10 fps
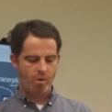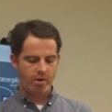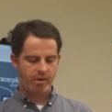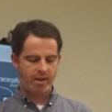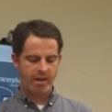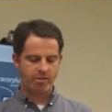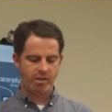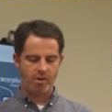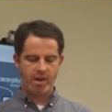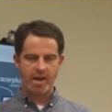or you can
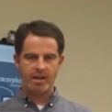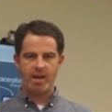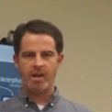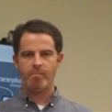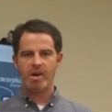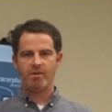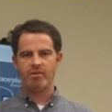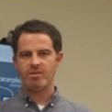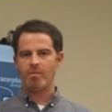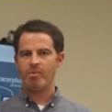actually go ahead and
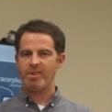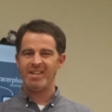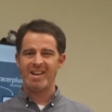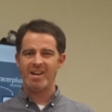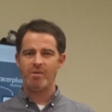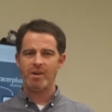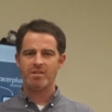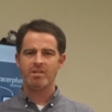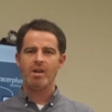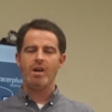pair this up with any
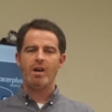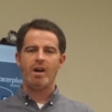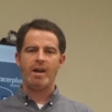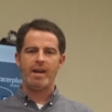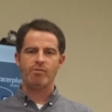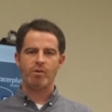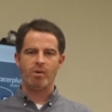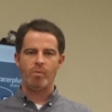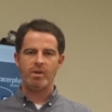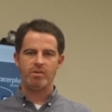iOS,
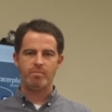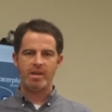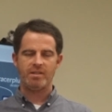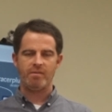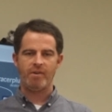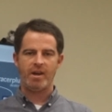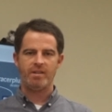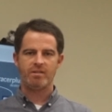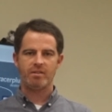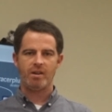Android, or Windows-based
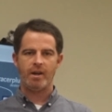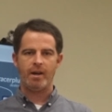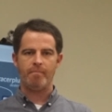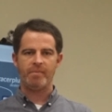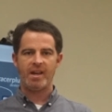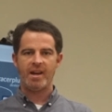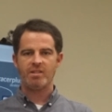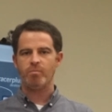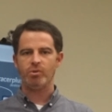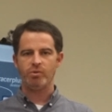device that
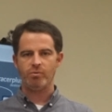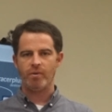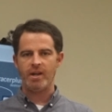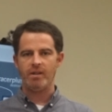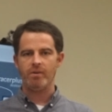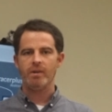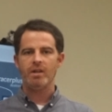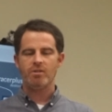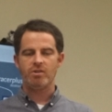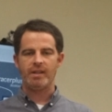has a Bluetooth radio.
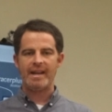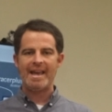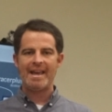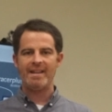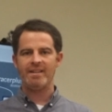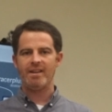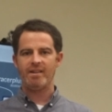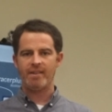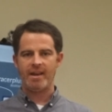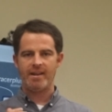So you can
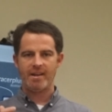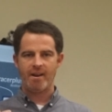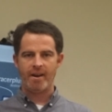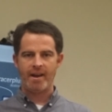add that